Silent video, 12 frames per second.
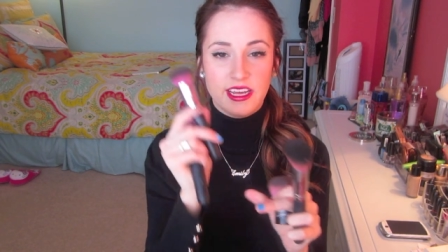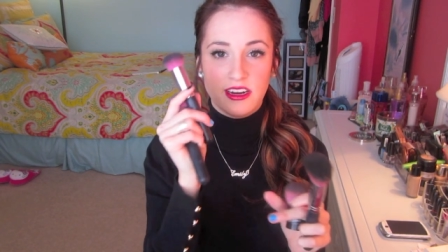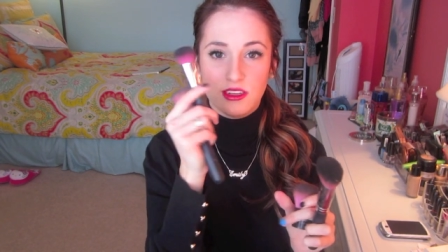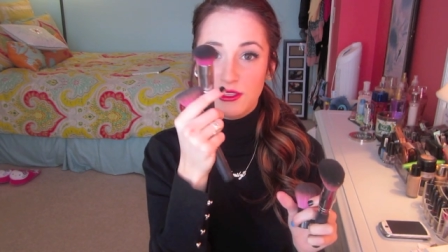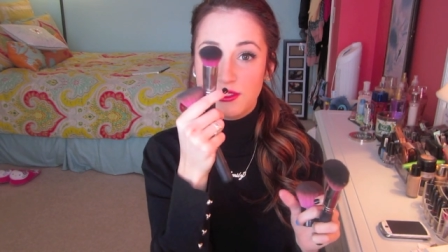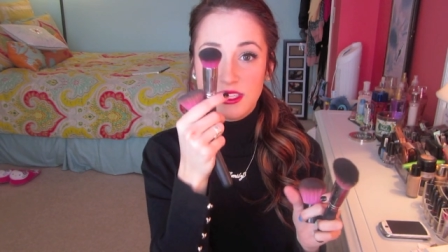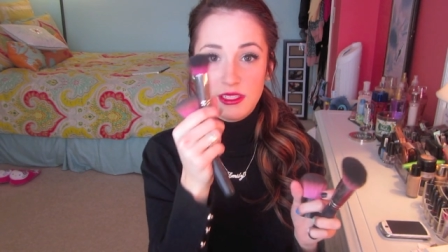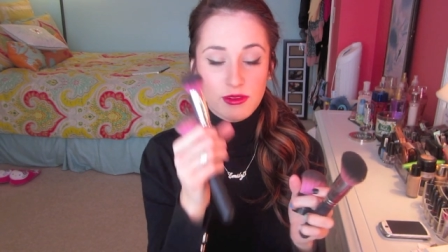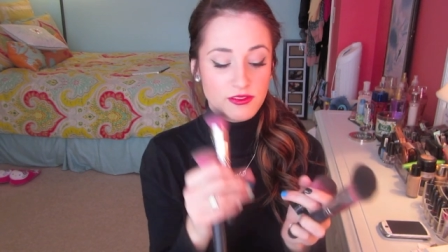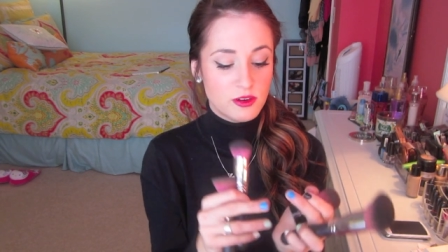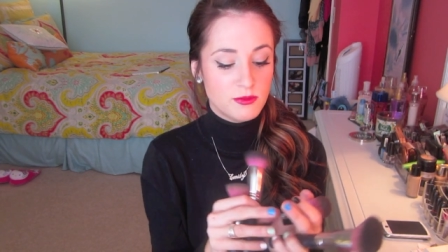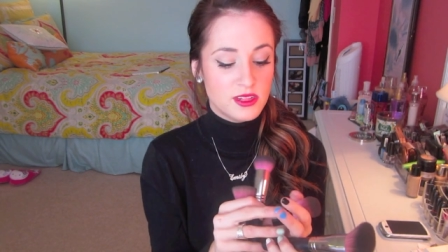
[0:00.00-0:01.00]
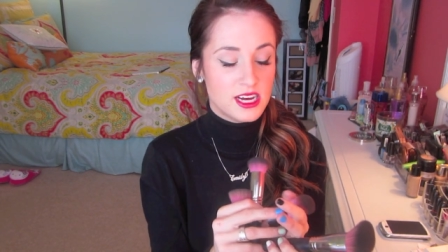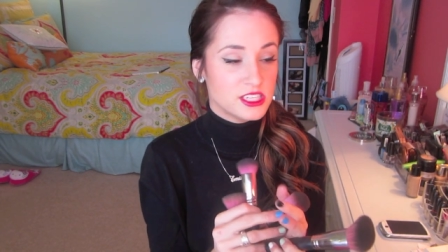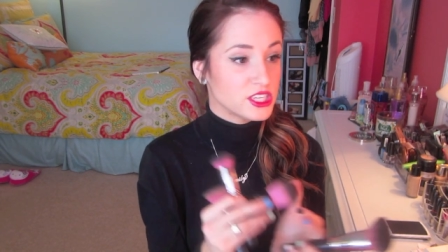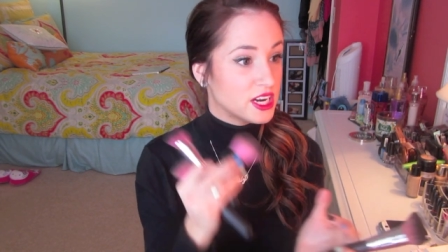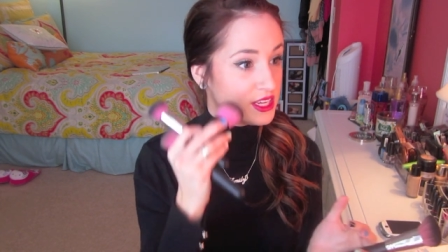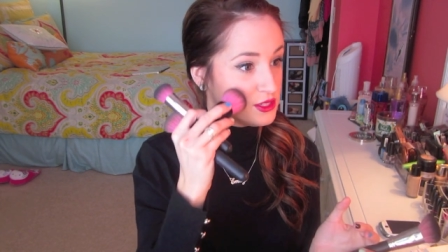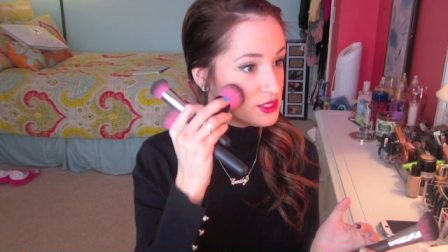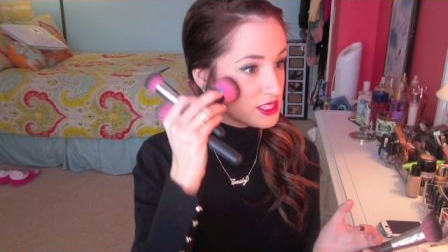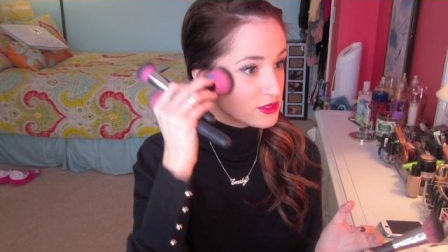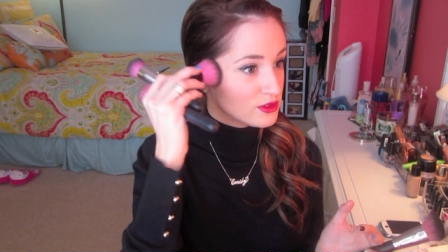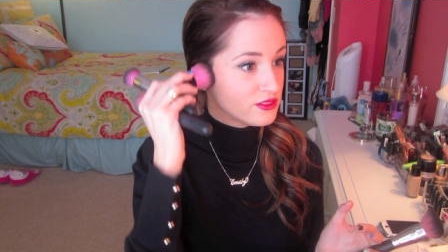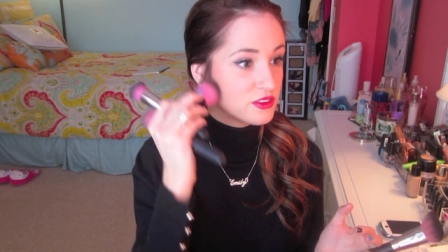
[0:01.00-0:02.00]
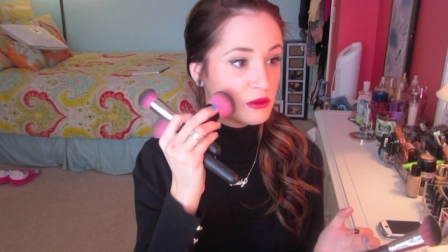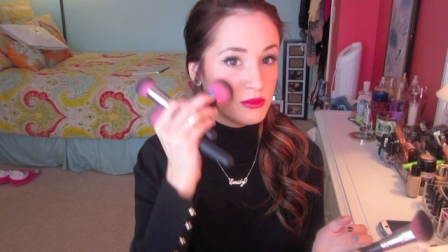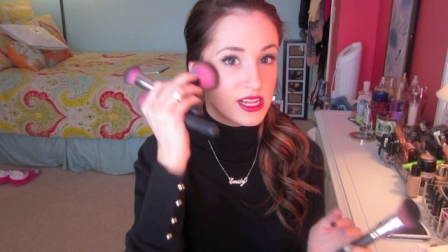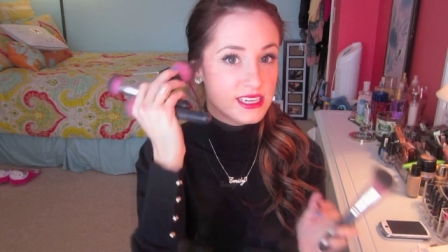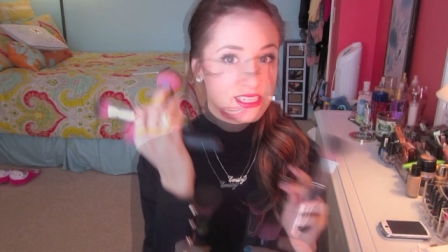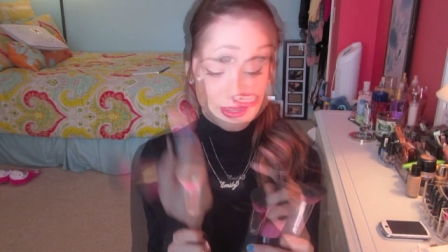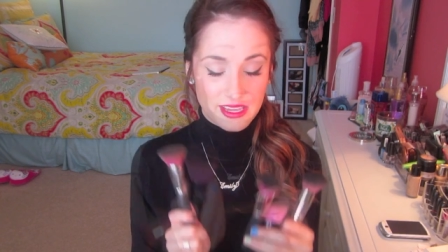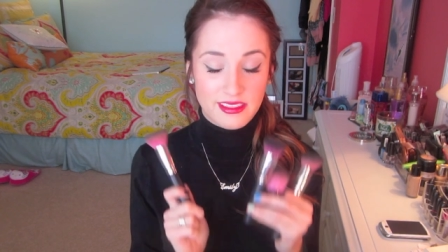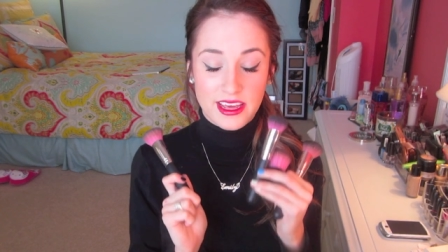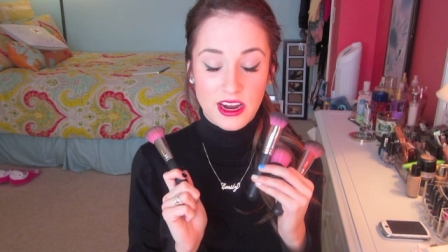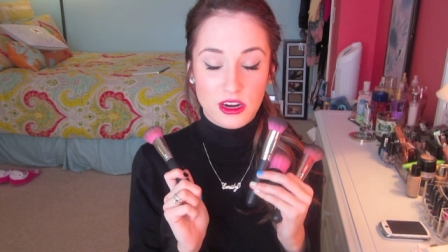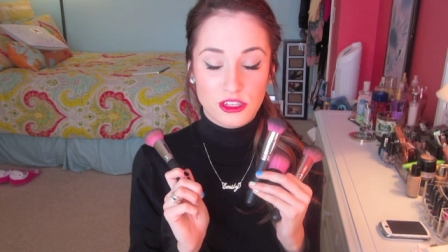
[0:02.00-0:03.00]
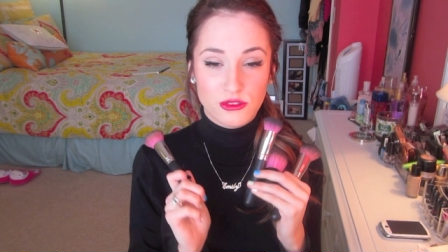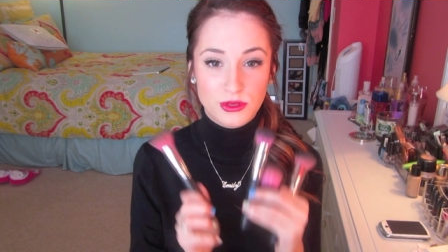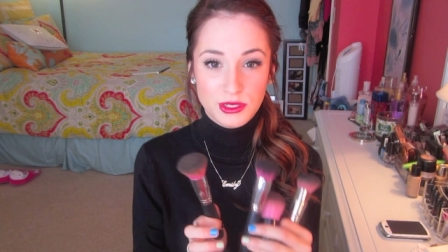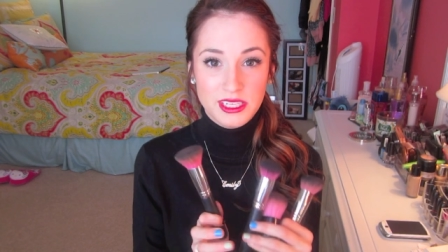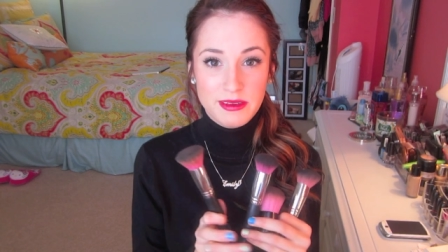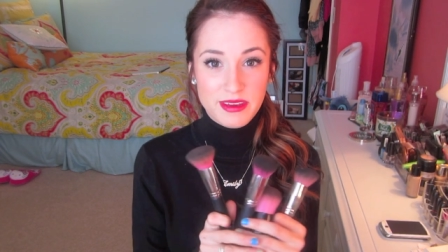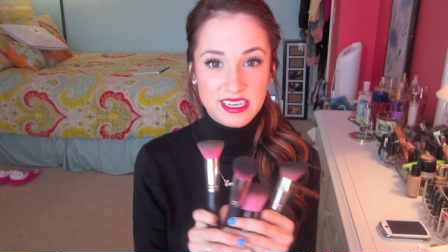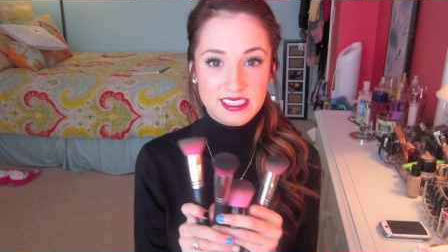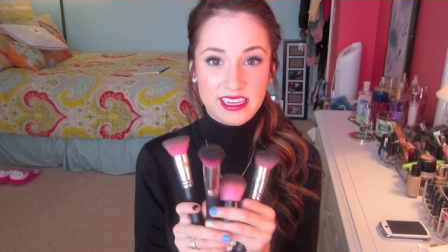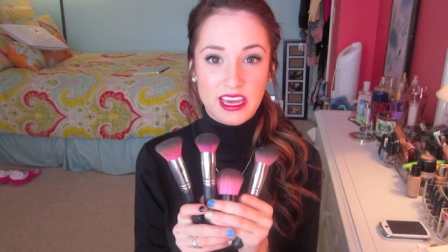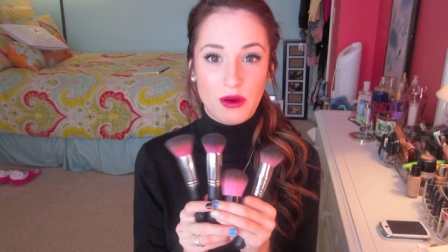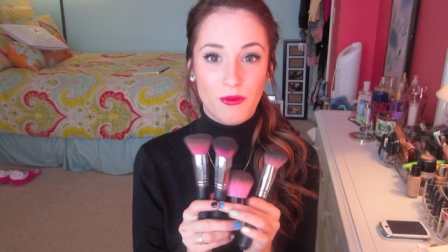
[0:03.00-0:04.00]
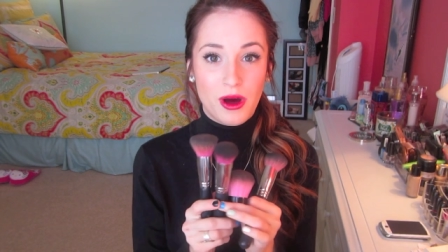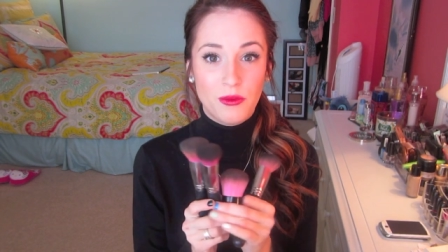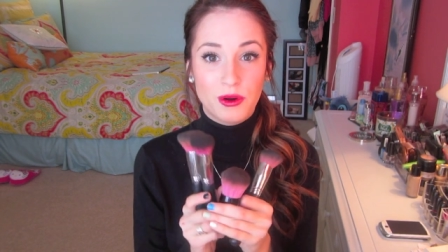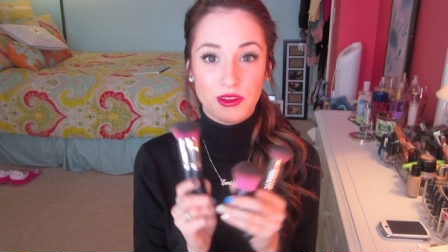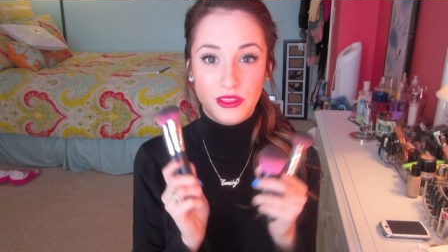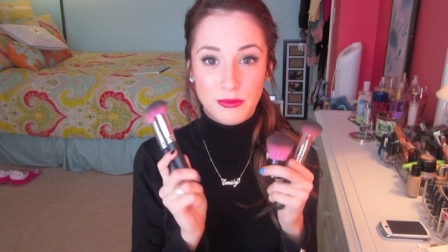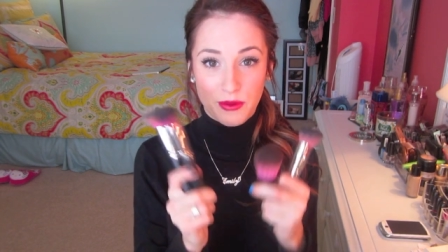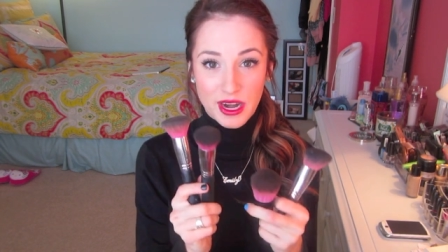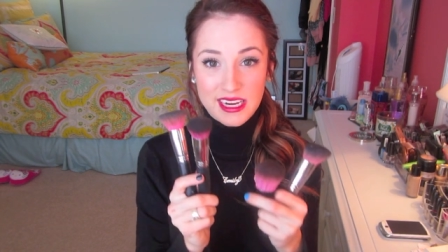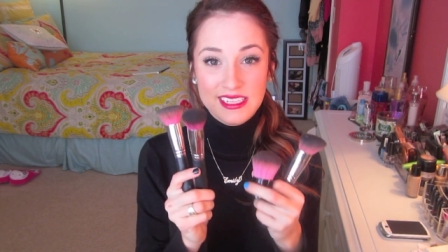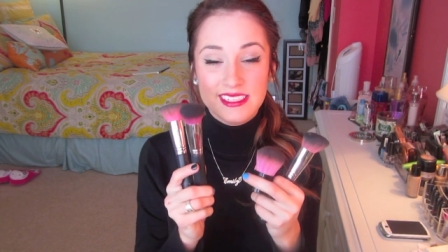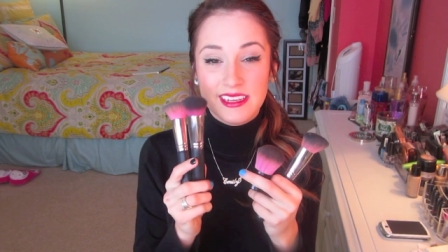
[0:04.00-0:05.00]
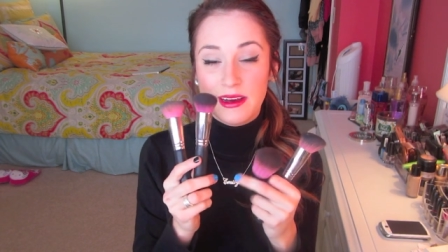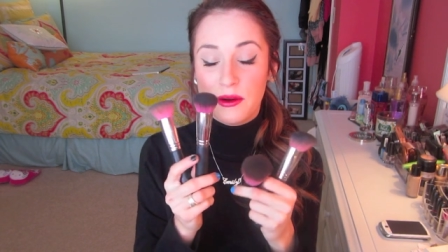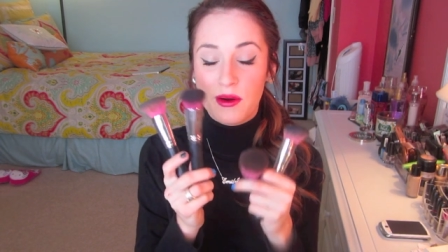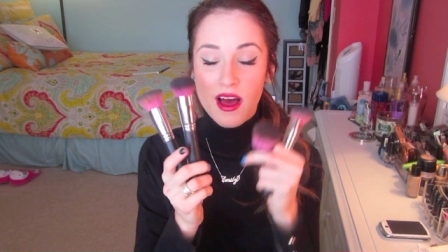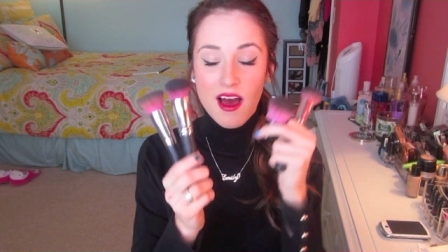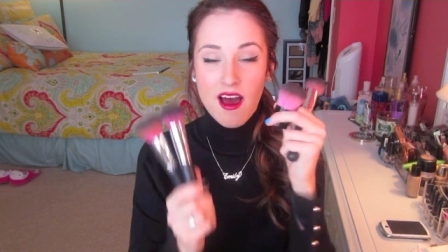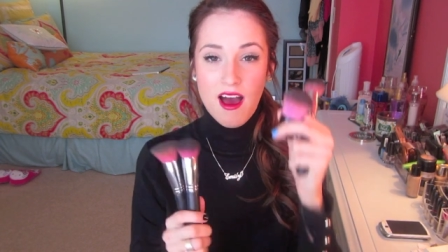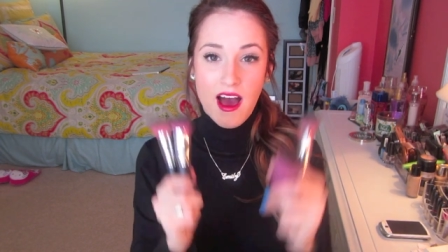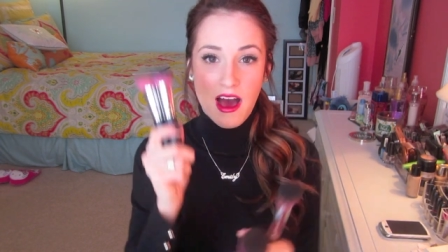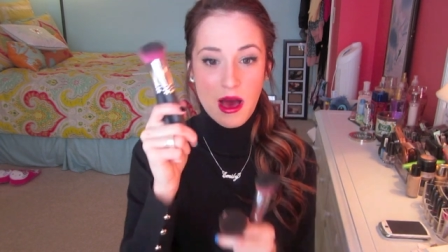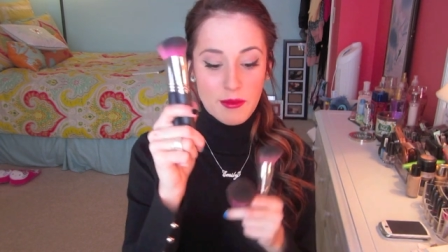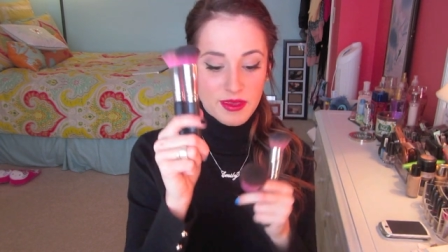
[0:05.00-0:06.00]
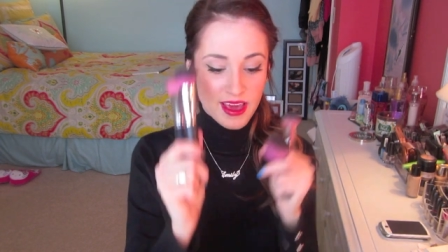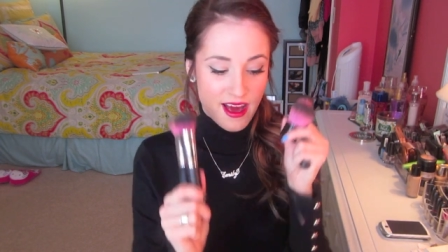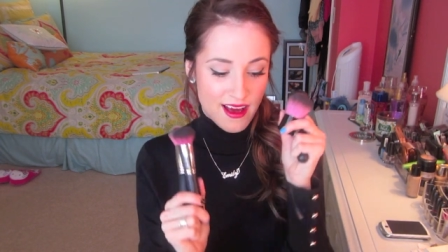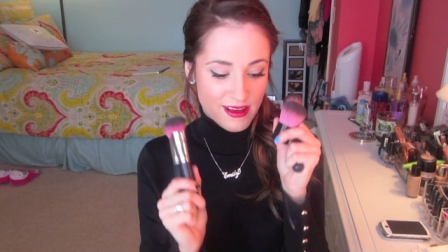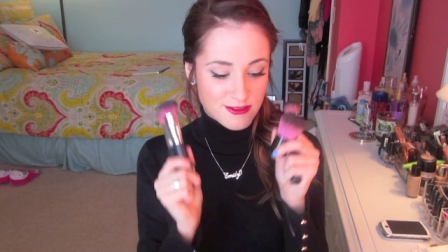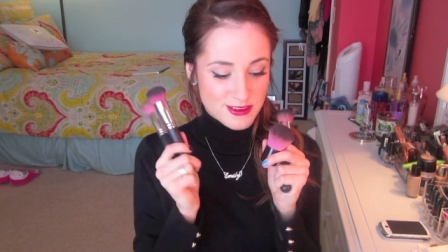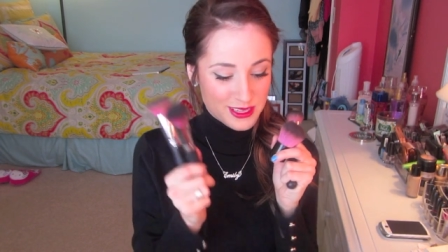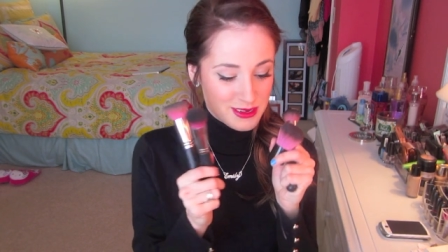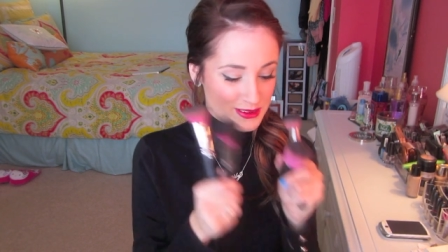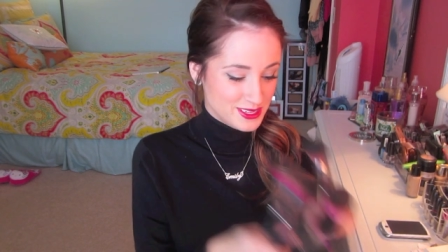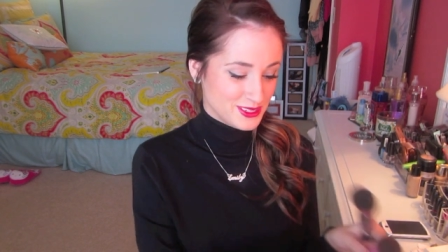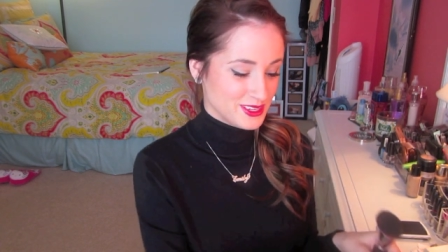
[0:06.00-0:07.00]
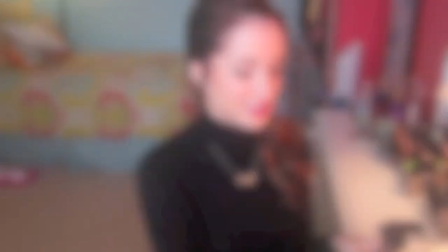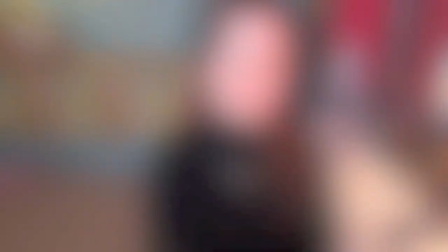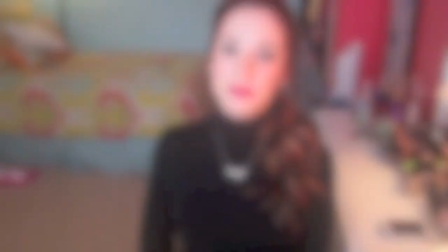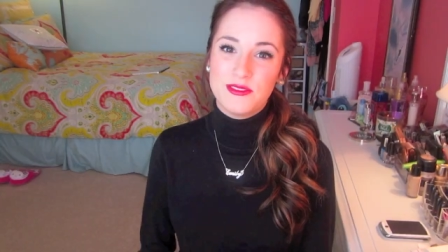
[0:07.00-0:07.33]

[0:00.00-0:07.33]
I'll use this one for blush and i use this one for blending. They are truly amazing and well worth the price. So um, yeah, it really enjoys me.